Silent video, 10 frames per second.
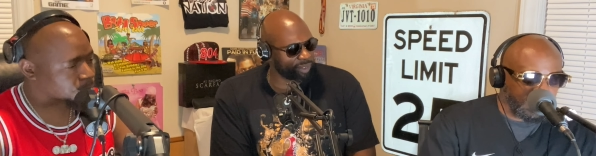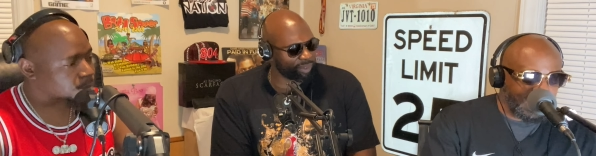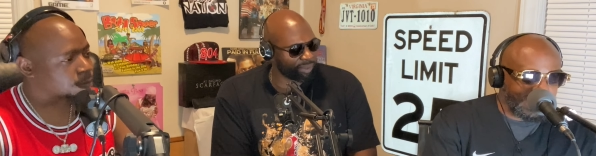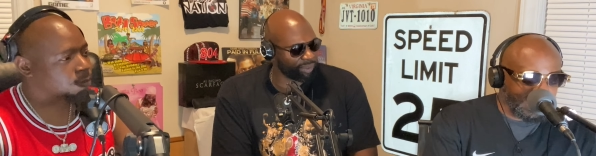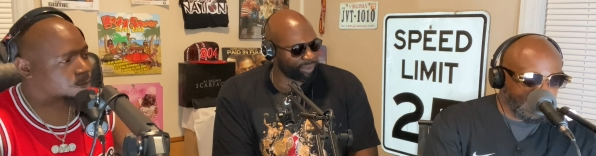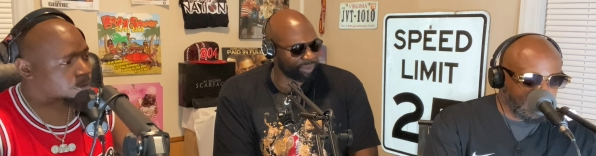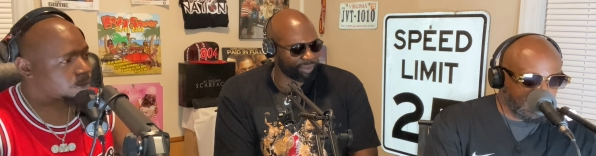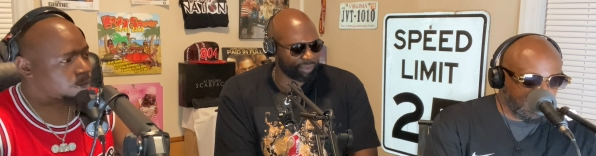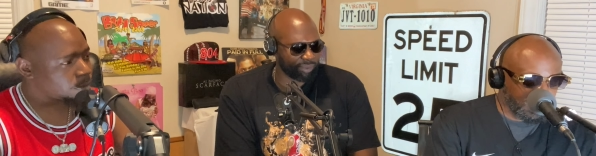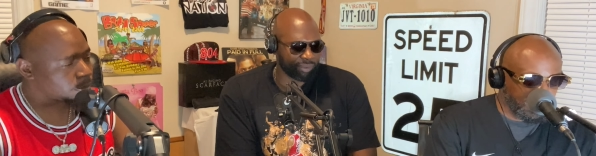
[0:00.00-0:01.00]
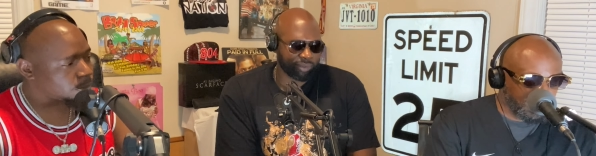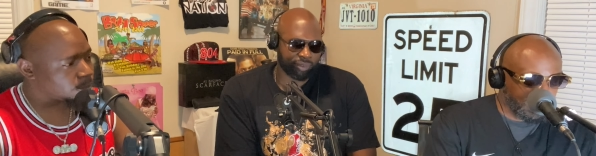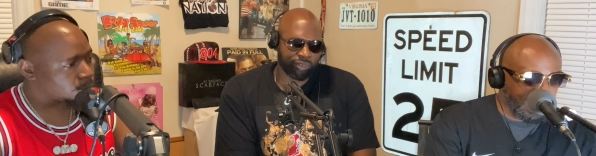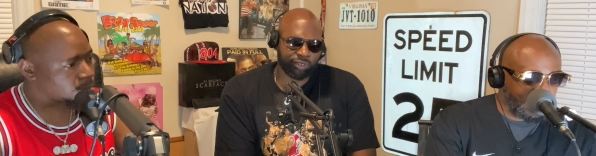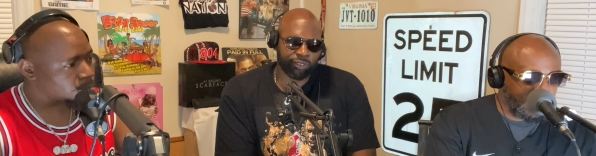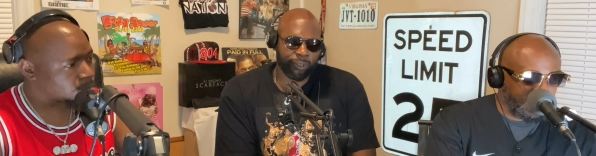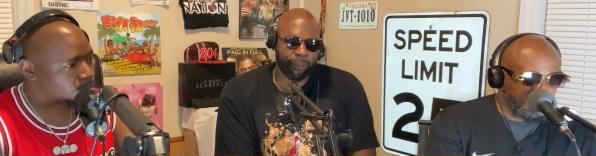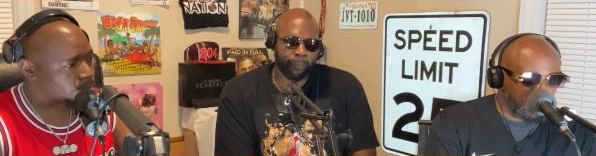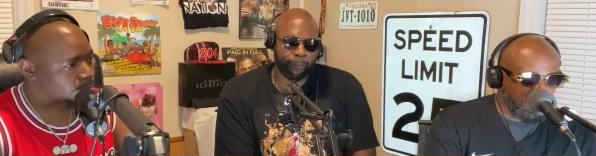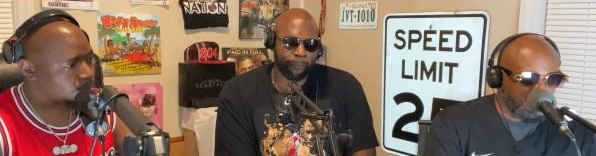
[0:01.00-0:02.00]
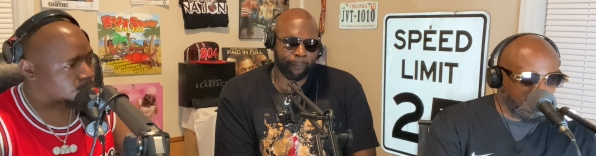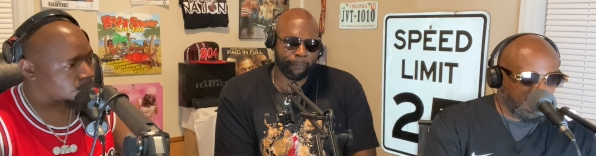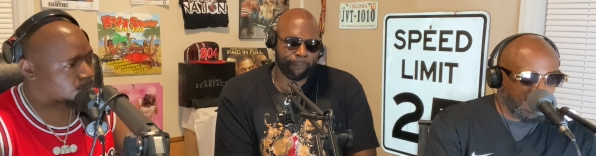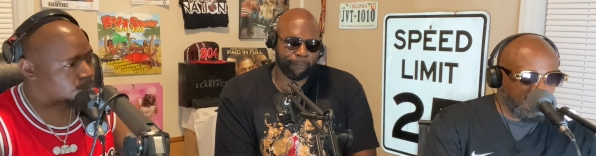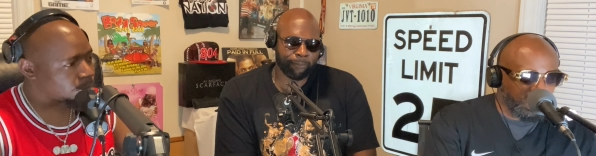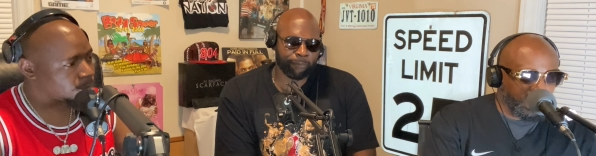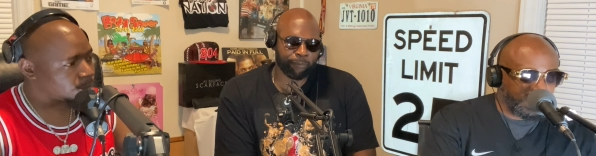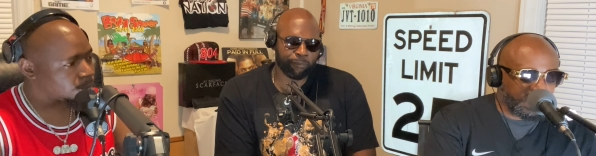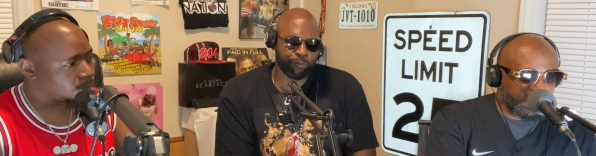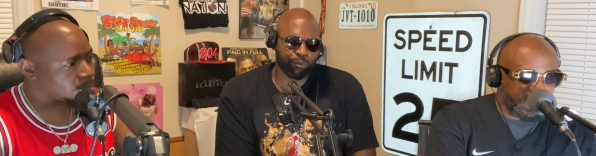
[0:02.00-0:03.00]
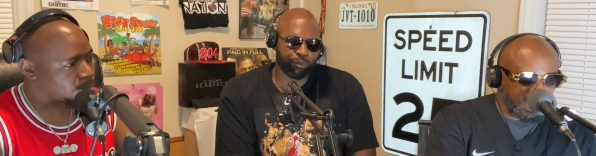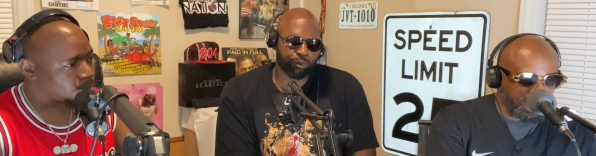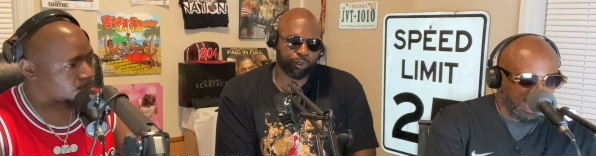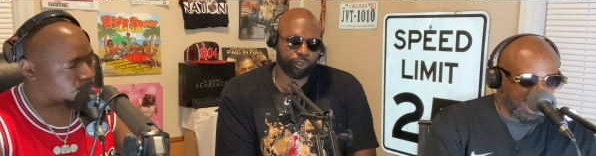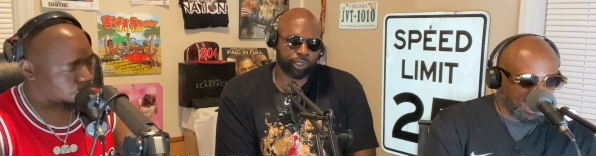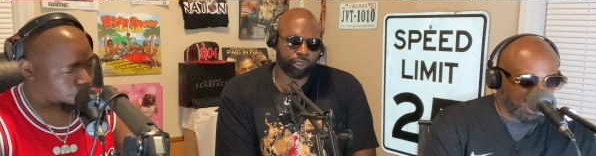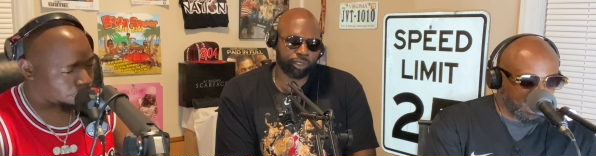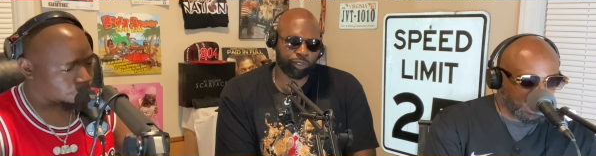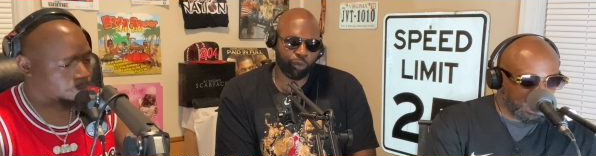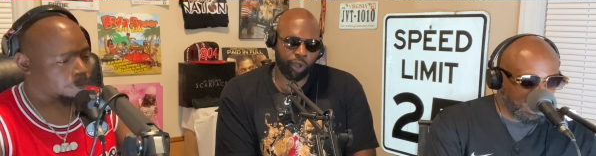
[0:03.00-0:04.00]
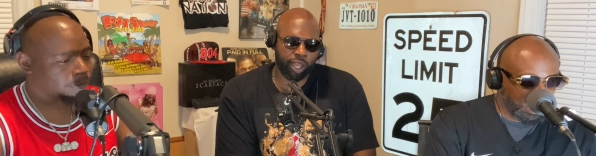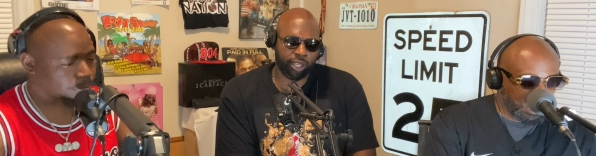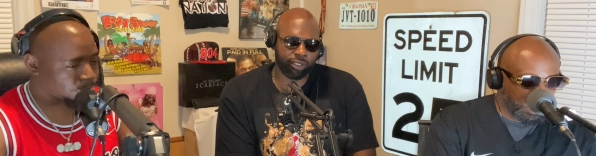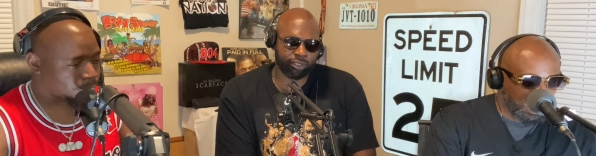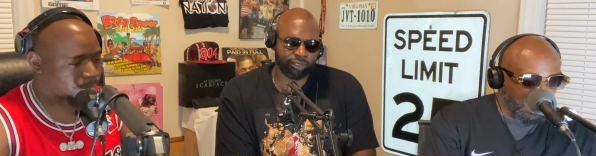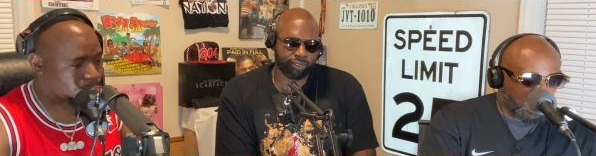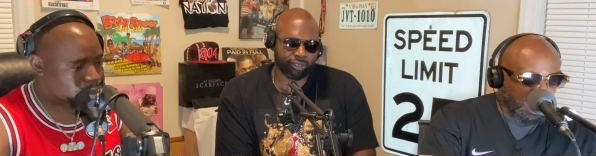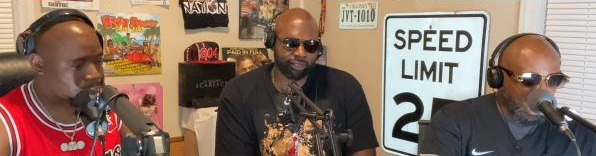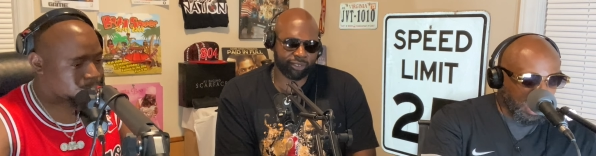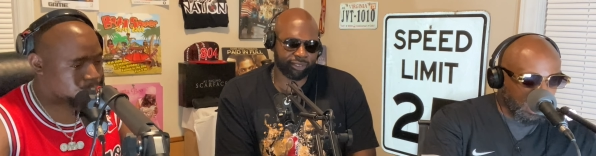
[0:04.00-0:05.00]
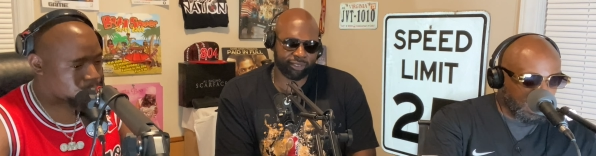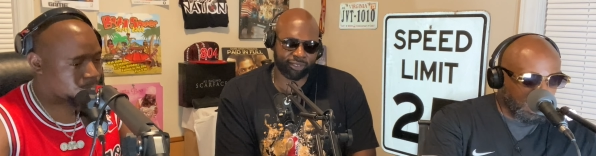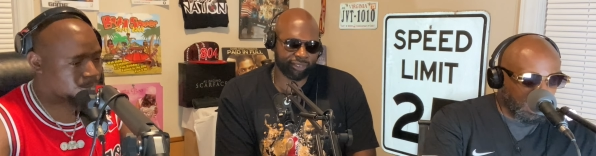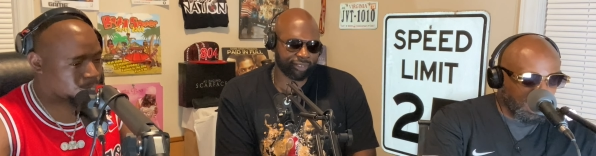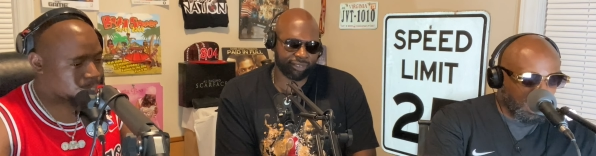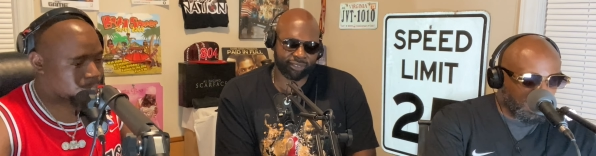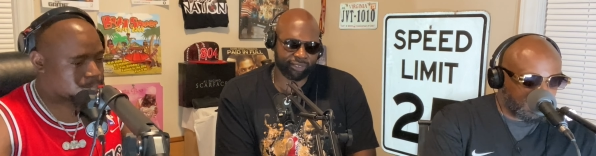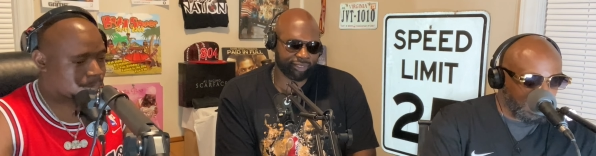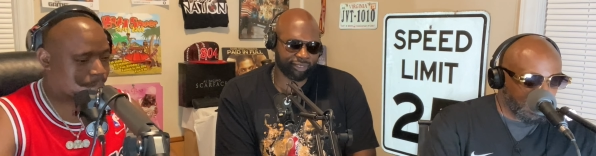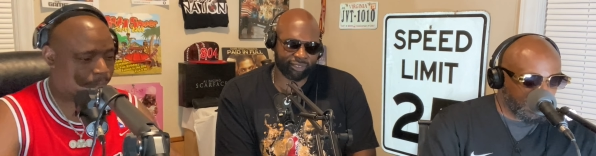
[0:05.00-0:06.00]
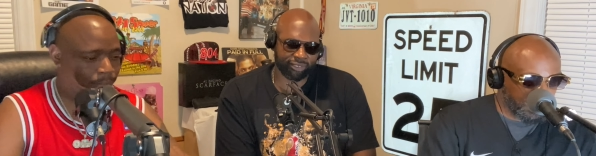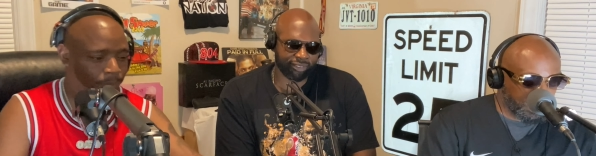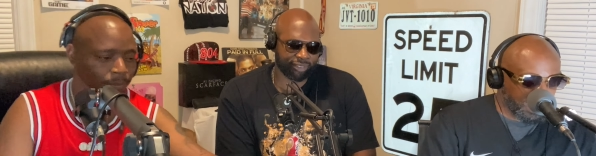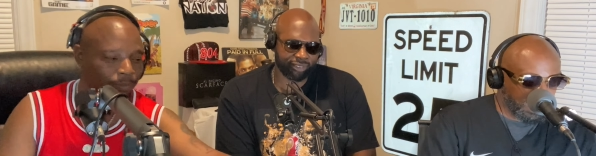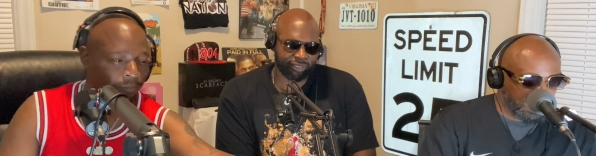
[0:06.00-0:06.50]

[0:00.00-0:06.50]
Speaker 1: led the league in steals, led the league in scoring, was the defensive player of the year. Wow. And All-Star MVP.